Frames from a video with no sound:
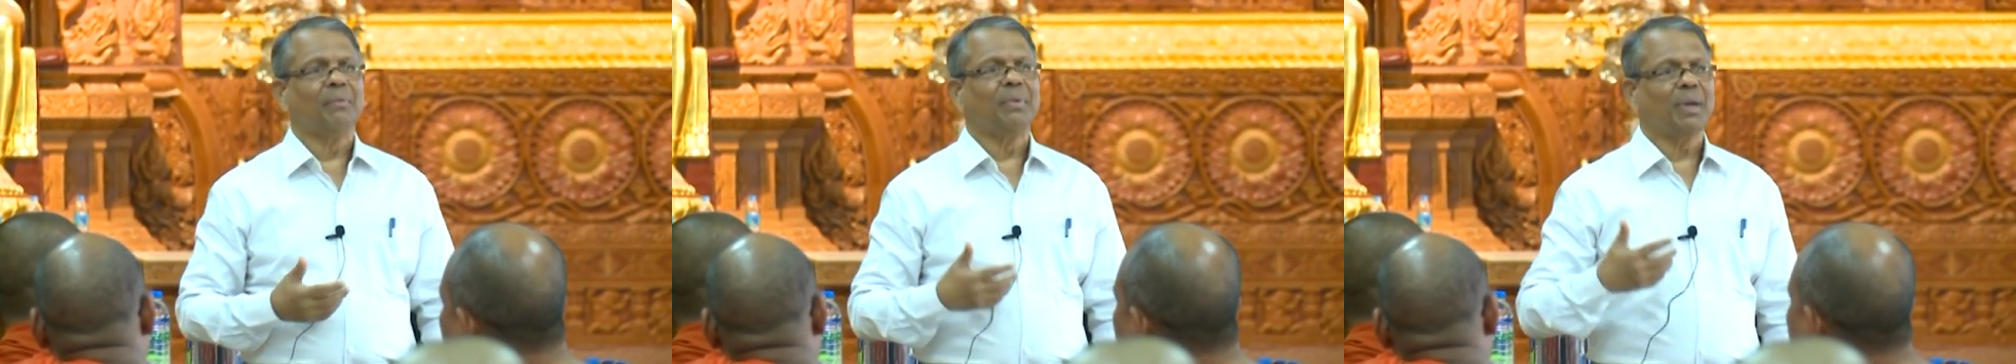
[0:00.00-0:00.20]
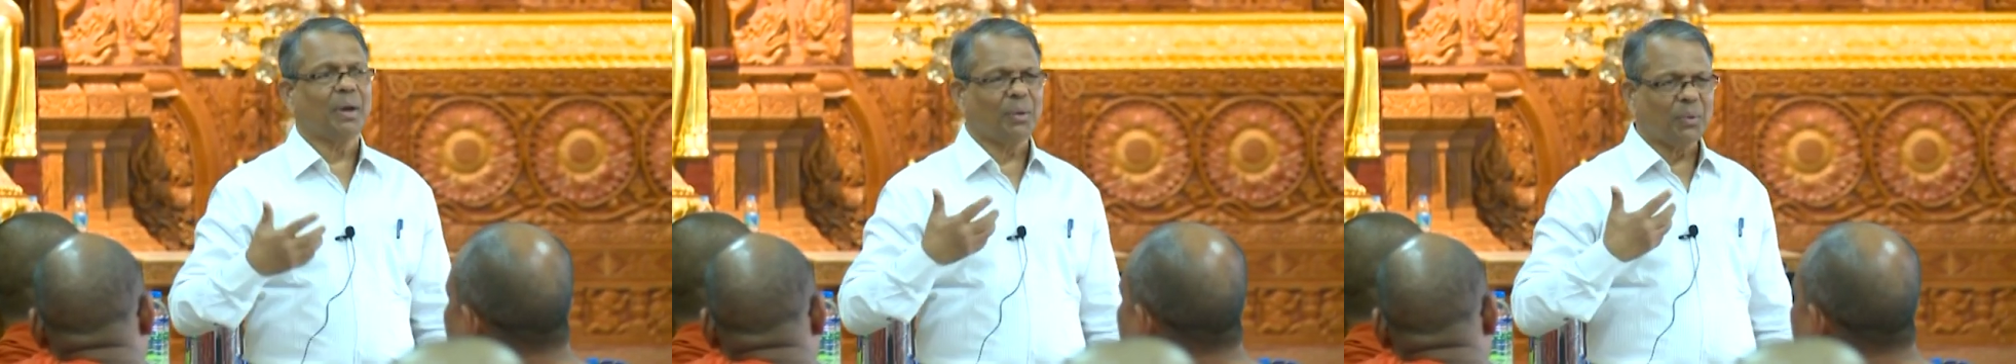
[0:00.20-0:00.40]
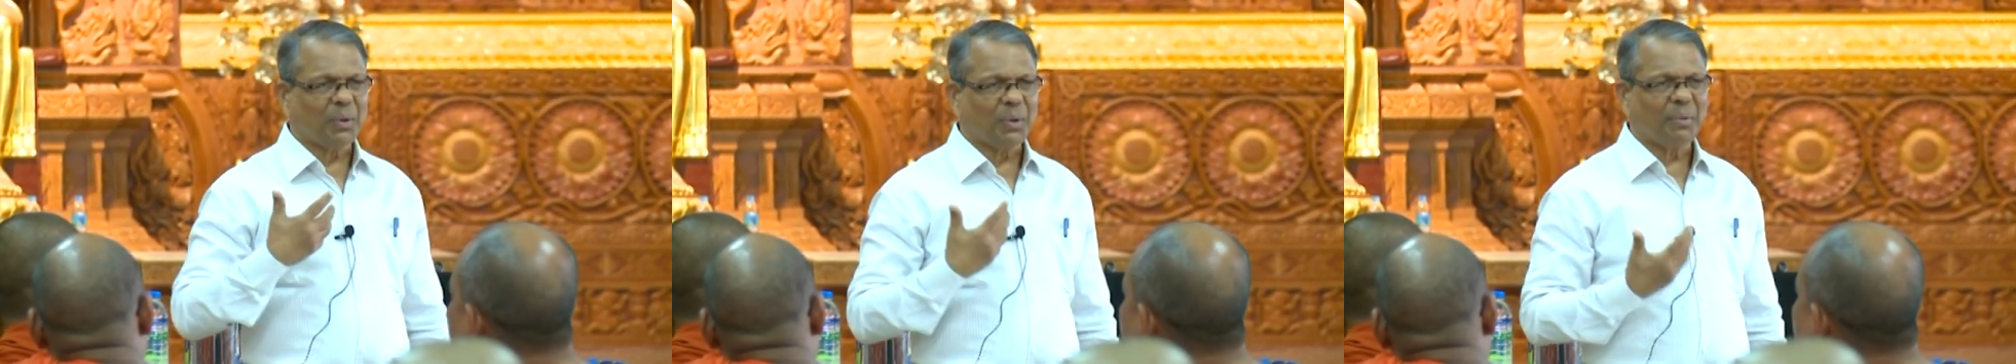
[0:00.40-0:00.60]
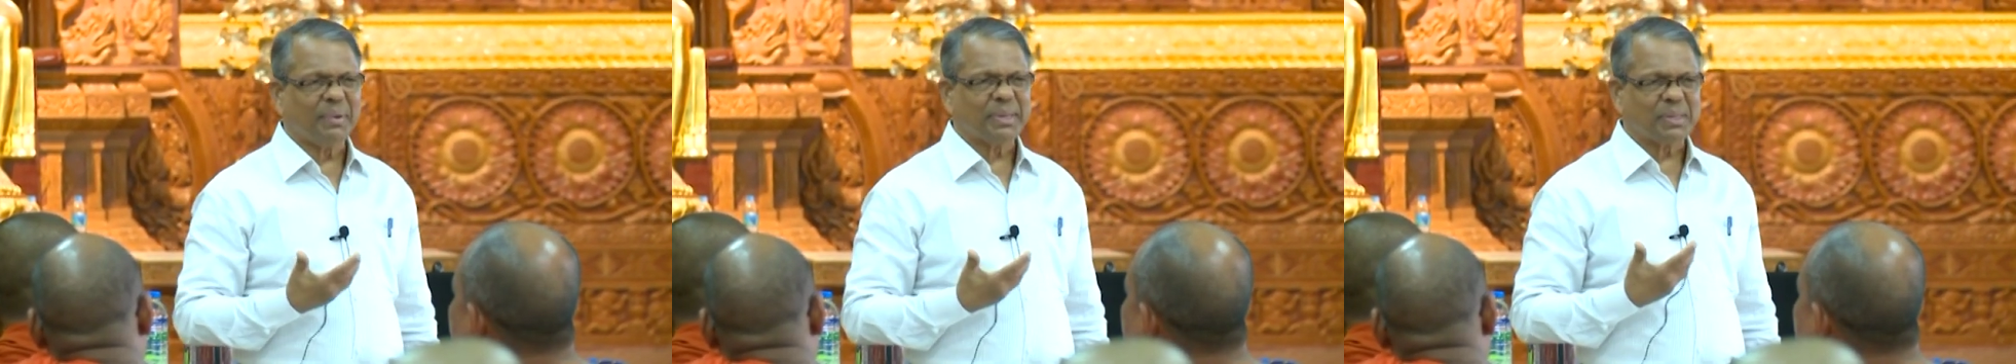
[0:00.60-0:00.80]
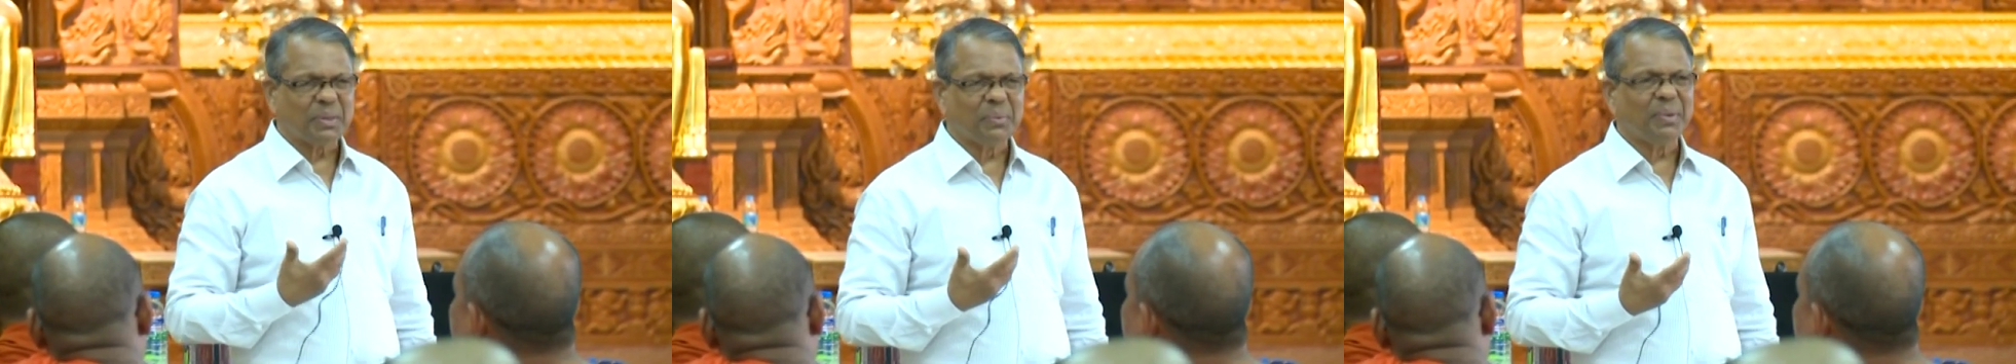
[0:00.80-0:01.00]
we are
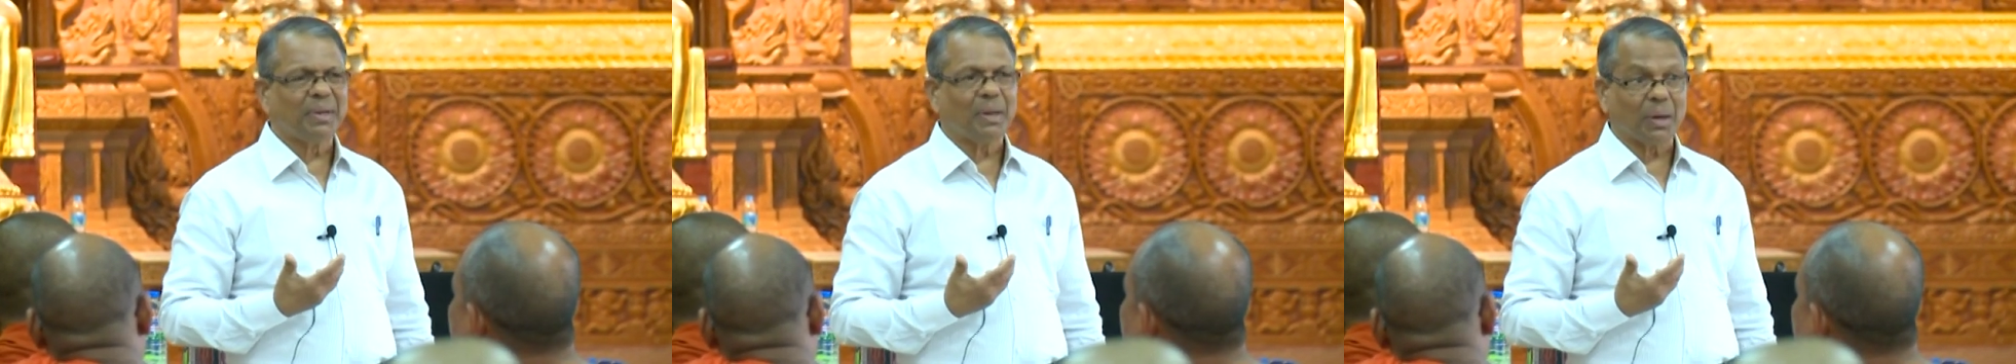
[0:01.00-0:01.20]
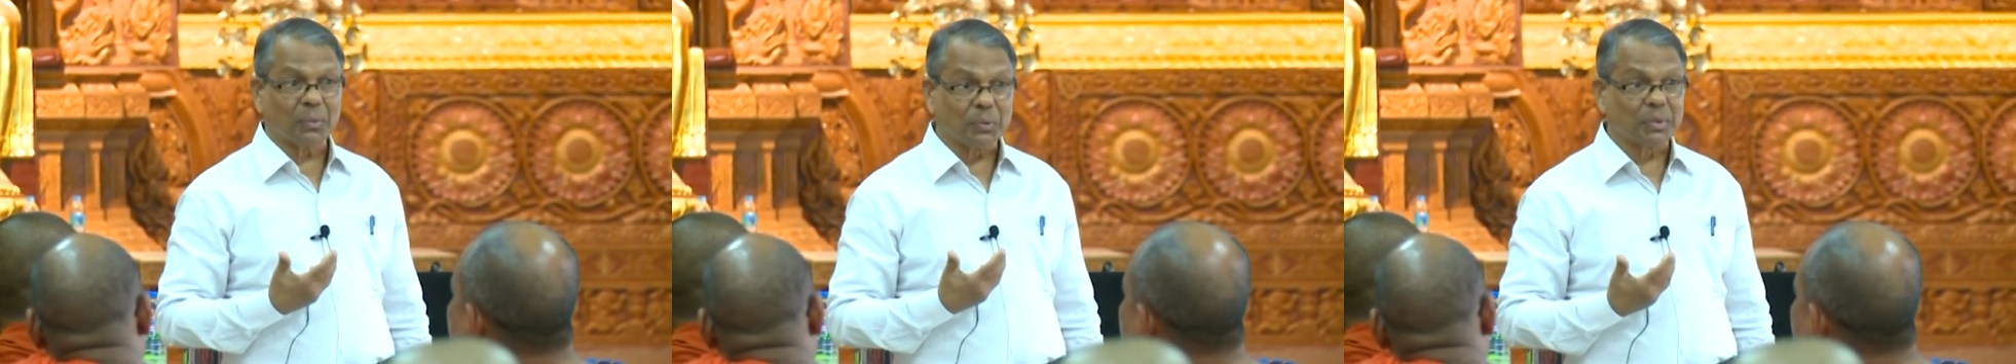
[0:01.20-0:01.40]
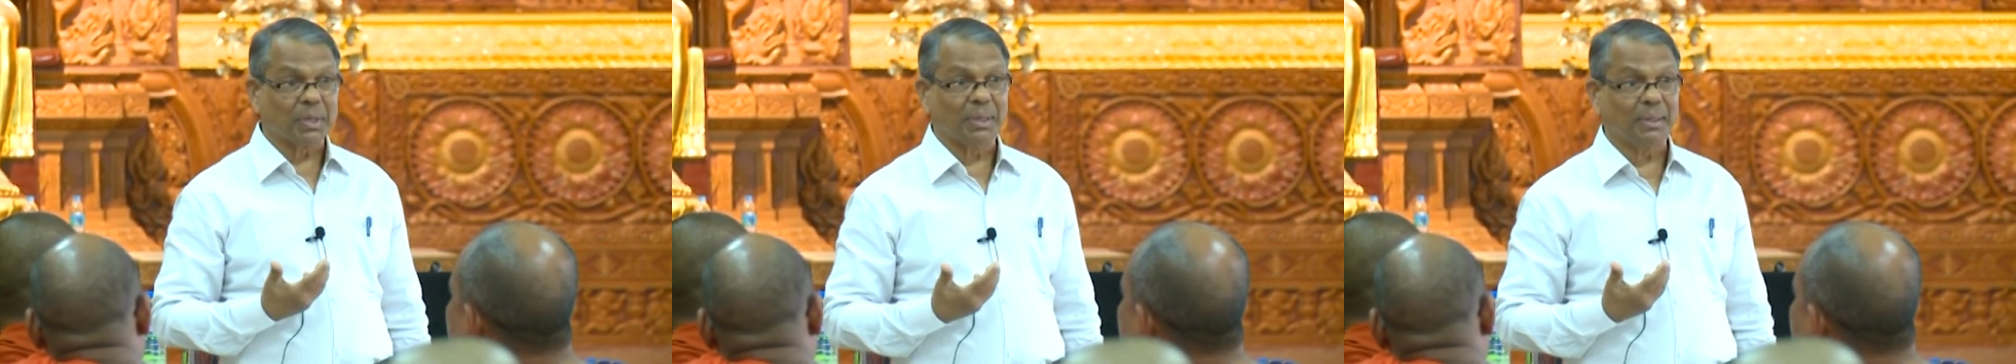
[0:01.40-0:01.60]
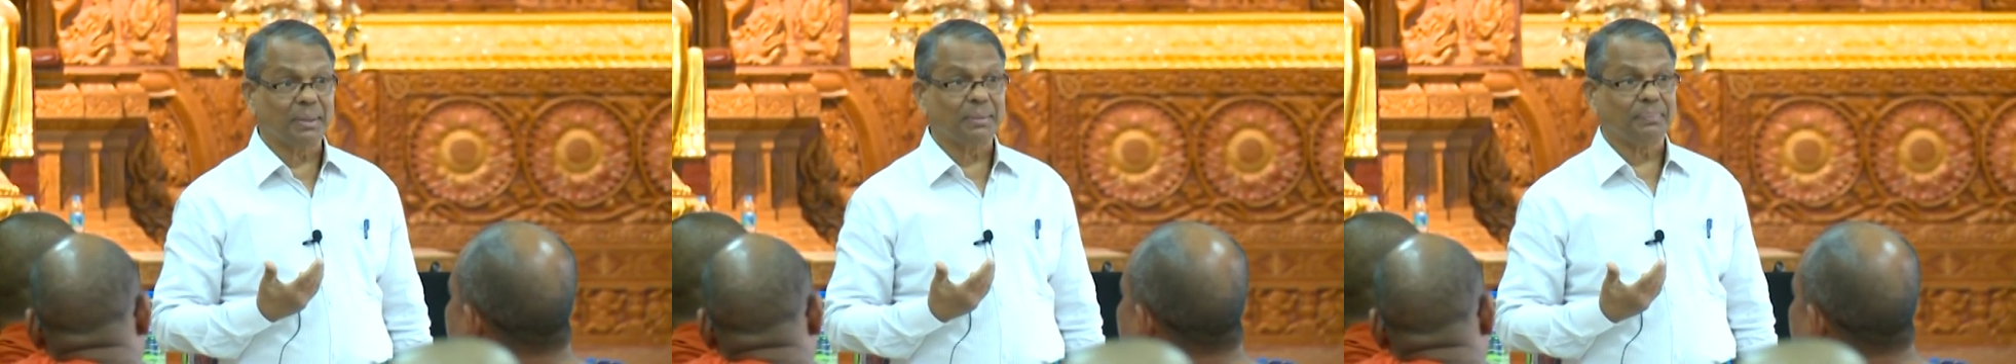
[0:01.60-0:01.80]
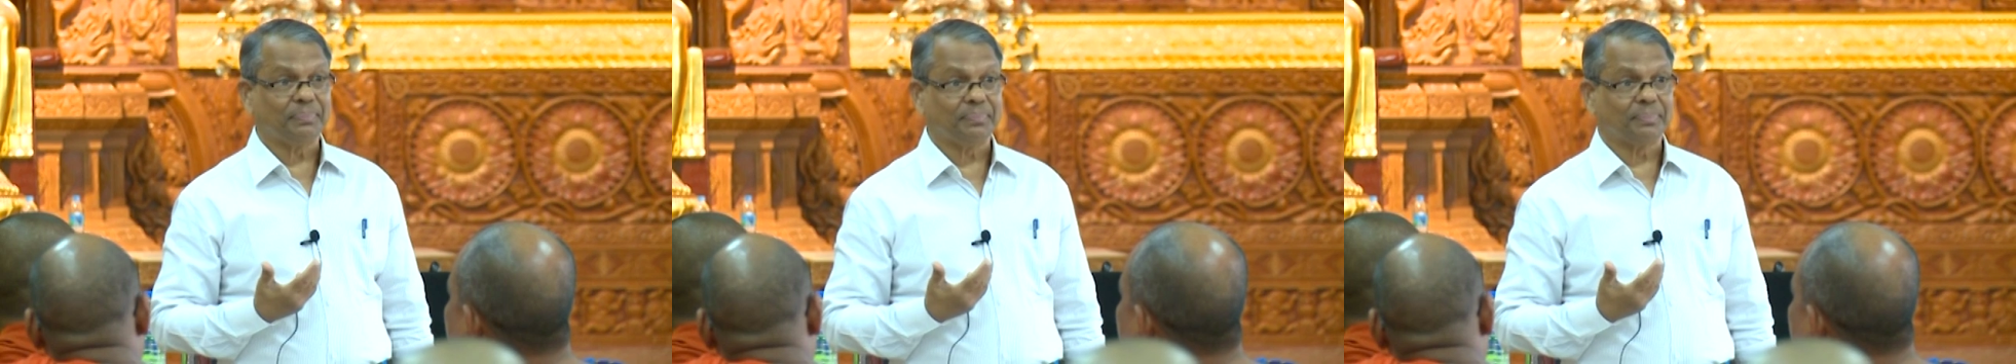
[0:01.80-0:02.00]
always doing akusala.